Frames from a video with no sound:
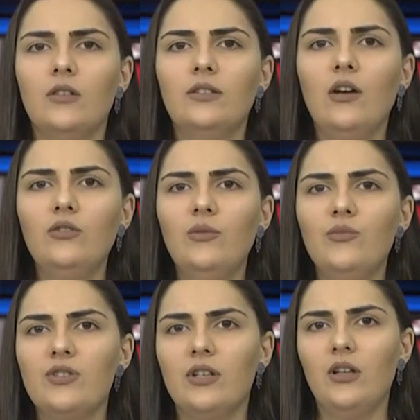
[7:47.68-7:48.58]
Now the
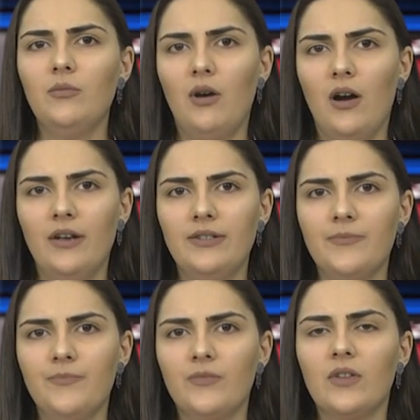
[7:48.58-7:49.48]
musical part,
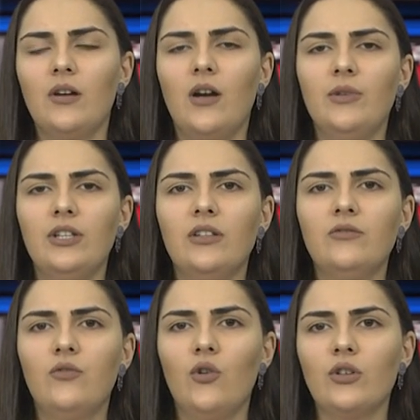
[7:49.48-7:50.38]
Armenian
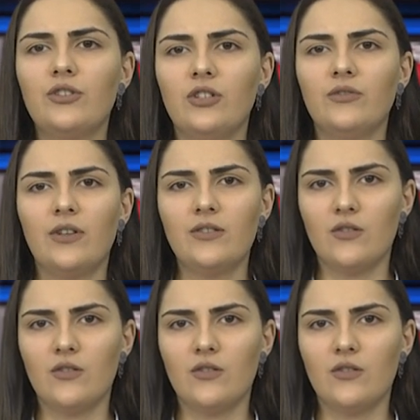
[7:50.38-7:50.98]
folk children's